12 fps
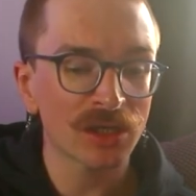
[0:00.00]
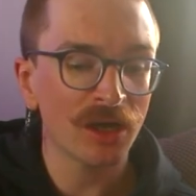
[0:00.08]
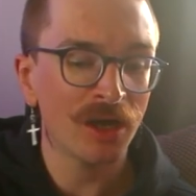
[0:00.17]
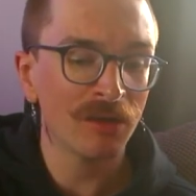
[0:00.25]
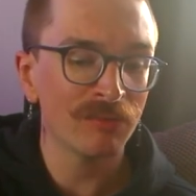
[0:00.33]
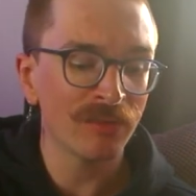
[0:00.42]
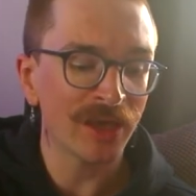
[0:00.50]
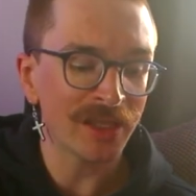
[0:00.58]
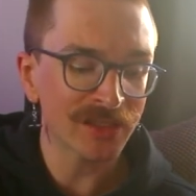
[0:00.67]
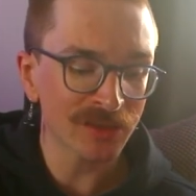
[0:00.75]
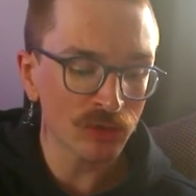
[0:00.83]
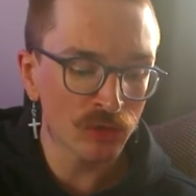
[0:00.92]

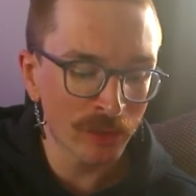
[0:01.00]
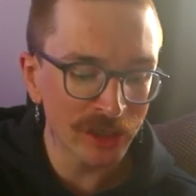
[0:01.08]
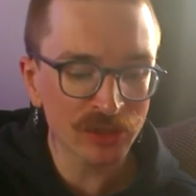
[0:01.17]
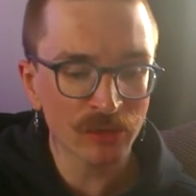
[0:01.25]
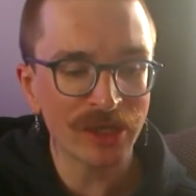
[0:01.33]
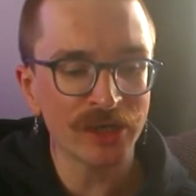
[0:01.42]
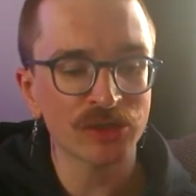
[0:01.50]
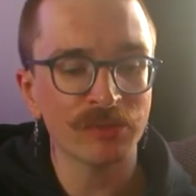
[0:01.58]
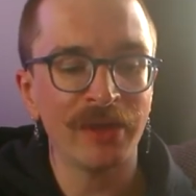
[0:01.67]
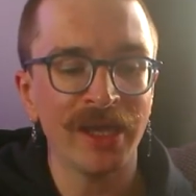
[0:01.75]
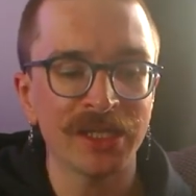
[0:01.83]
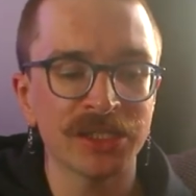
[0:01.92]
It's almost
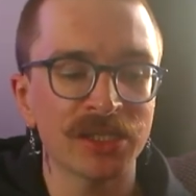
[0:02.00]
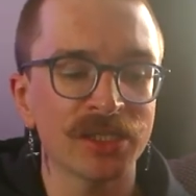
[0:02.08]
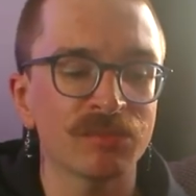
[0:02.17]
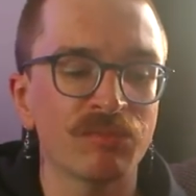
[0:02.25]
300 pages,